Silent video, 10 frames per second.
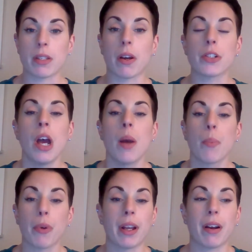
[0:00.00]
arch,
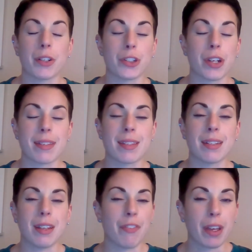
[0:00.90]
bring our chest
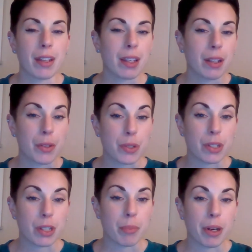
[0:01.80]
significantly closer
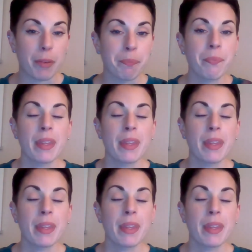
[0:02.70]
to the bar,